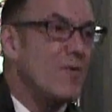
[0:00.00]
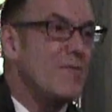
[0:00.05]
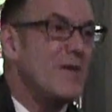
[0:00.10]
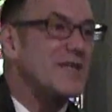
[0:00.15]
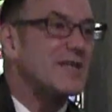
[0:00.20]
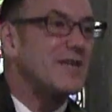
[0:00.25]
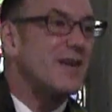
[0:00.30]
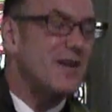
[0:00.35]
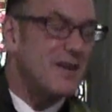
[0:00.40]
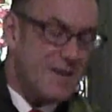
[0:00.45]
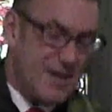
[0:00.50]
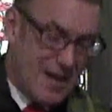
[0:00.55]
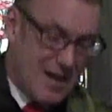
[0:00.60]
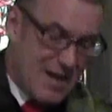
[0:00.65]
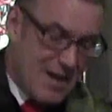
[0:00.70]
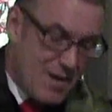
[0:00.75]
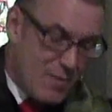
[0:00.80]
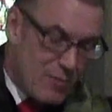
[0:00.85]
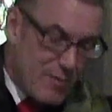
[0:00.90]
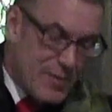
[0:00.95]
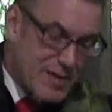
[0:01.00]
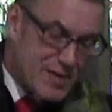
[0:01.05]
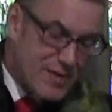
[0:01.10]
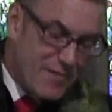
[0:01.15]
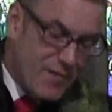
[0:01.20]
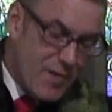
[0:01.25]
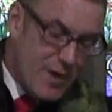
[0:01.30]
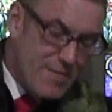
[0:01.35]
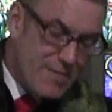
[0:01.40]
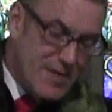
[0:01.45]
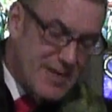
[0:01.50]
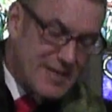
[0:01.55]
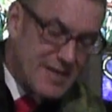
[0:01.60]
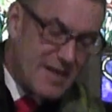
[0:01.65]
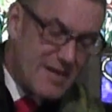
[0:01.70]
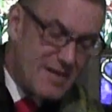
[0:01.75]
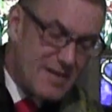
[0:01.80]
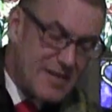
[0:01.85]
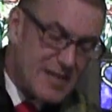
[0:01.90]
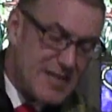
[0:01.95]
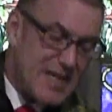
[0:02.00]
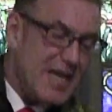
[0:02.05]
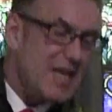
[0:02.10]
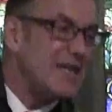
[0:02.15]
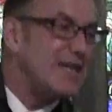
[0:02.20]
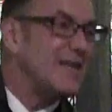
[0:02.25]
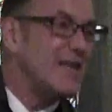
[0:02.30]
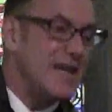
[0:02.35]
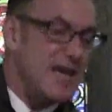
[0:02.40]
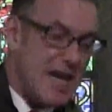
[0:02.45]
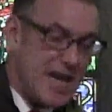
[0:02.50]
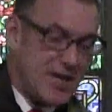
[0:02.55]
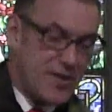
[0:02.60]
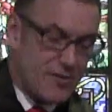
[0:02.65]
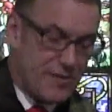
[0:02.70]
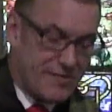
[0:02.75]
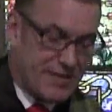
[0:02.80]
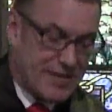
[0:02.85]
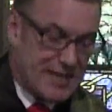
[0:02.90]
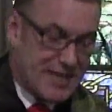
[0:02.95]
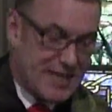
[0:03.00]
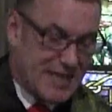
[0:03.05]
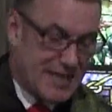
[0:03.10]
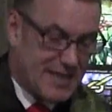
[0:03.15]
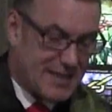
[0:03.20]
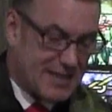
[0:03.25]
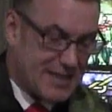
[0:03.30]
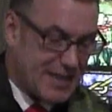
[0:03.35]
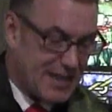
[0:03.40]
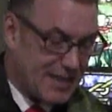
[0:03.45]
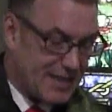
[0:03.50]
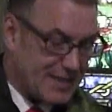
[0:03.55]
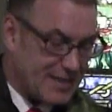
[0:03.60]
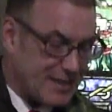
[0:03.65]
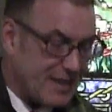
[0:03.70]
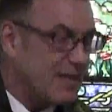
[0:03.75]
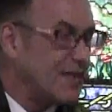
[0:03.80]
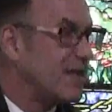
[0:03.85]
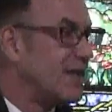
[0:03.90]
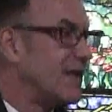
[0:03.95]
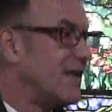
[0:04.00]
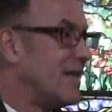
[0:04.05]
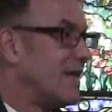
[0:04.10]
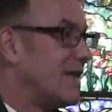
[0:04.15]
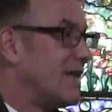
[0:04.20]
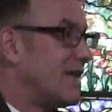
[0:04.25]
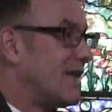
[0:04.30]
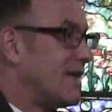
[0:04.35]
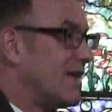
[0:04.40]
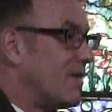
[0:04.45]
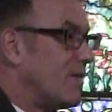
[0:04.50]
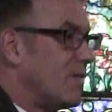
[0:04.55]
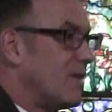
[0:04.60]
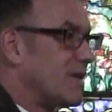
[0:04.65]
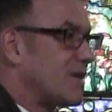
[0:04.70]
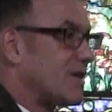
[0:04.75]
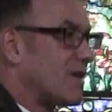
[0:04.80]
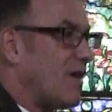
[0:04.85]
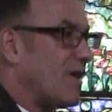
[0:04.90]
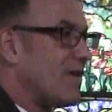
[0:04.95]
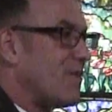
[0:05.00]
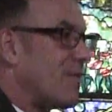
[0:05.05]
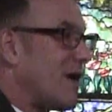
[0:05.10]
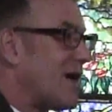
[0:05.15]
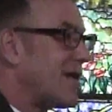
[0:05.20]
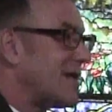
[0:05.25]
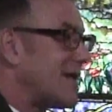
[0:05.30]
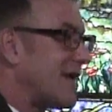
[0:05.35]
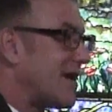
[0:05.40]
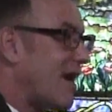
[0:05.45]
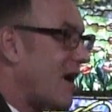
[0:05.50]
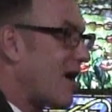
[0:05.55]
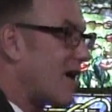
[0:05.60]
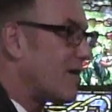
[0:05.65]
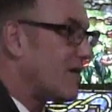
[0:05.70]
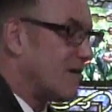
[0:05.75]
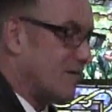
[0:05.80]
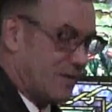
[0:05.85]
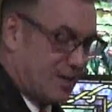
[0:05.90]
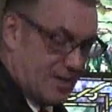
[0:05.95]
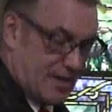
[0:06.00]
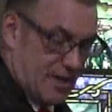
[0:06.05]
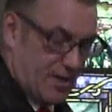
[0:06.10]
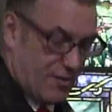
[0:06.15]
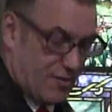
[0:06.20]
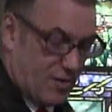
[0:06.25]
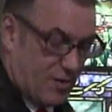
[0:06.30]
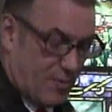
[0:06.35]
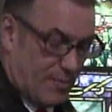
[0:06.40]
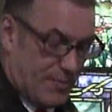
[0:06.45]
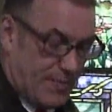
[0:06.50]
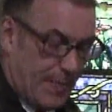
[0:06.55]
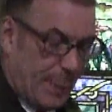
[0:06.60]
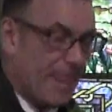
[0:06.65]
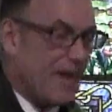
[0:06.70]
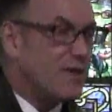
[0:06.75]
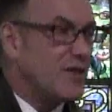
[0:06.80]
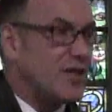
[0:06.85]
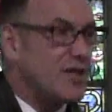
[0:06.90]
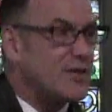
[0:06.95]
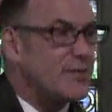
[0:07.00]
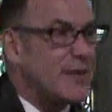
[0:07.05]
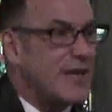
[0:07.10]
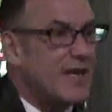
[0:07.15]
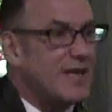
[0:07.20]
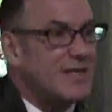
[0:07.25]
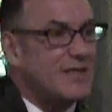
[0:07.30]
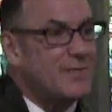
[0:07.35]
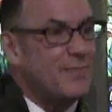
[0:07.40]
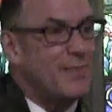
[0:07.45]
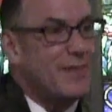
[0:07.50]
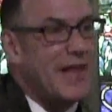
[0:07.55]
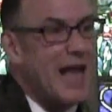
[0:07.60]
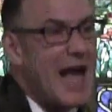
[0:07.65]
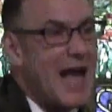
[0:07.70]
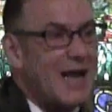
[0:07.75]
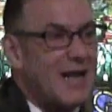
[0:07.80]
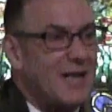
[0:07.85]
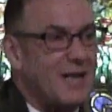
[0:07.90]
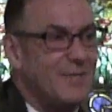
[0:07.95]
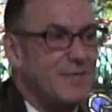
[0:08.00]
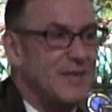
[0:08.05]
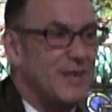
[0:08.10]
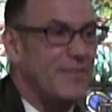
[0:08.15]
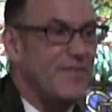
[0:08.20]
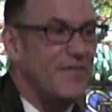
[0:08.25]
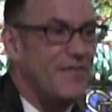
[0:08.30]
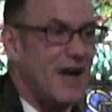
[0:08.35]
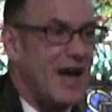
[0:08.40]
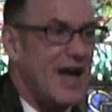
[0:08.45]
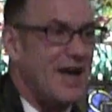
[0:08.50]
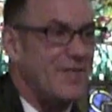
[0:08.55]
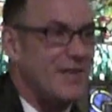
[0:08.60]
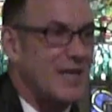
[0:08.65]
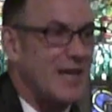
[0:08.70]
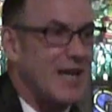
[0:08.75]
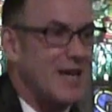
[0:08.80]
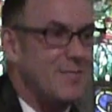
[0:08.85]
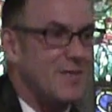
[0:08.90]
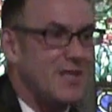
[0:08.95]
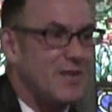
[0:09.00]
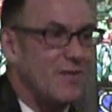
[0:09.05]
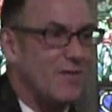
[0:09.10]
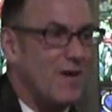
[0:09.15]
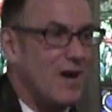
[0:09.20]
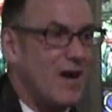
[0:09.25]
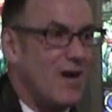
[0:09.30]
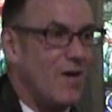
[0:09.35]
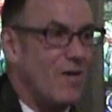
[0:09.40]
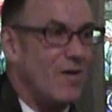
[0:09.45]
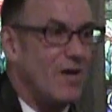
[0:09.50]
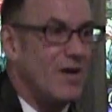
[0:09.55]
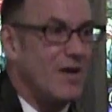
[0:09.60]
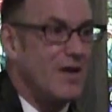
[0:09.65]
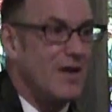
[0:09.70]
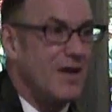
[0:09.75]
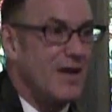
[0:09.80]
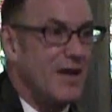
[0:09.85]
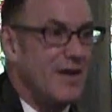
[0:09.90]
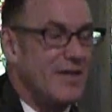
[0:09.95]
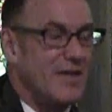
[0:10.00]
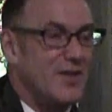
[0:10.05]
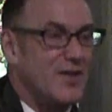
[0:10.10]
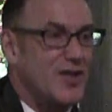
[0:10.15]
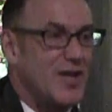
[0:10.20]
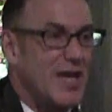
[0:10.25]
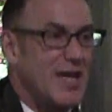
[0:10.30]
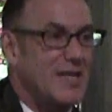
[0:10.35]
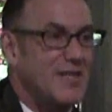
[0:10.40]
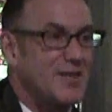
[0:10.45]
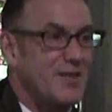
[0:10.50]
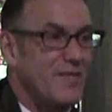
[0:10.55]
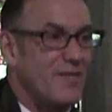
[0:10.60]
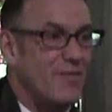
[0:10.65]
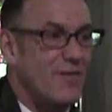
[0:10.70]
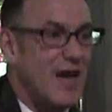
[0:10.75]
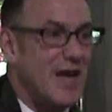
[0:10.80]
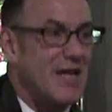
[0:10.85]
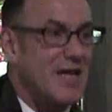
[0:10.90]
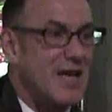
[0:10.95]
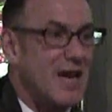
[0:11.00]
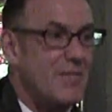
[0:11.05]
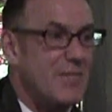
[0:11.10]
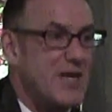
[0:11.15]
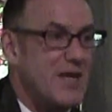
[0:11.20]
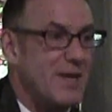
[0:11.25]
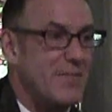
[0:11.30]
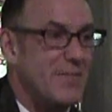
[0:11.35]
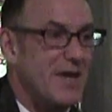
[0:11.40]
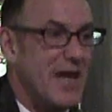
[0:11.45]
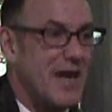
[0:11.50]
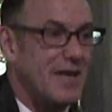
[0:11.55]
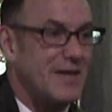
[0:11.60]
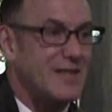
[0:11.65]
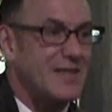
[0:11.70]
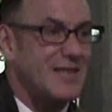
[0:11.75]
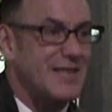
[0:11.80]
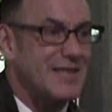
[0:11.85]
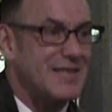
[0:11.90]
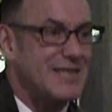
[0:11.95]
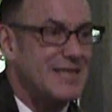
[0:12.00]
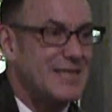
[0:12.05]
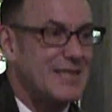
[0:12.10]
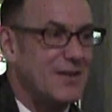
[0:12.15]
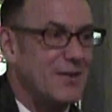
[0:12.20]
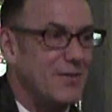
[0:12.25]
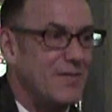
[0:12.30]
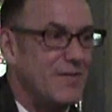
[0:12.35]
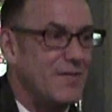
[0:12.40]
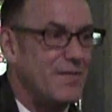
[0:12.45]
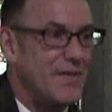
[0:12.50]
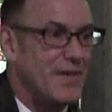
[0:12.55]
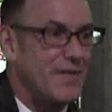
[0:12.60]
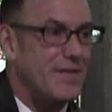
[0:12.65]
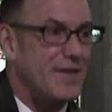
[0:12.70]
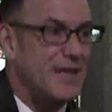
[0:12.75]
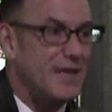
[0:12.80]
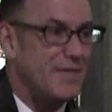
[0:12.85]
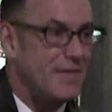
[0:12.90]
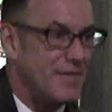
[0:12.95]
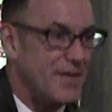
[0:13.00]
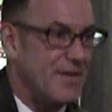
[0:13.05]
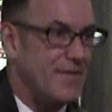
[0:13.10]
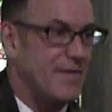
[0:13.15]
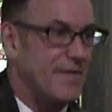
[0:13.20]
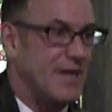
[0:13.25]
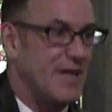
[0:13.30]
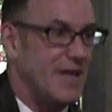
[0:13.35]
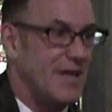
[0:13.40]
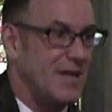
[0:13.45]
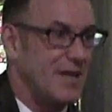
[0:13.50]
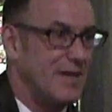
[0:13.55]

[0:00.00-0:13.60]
We must avoid misunderstanding the nature of statistics, what's called the Monte Carlo syndrome. Just because black comes up 5 times in a row, the chance of red coming up next is still 50-50.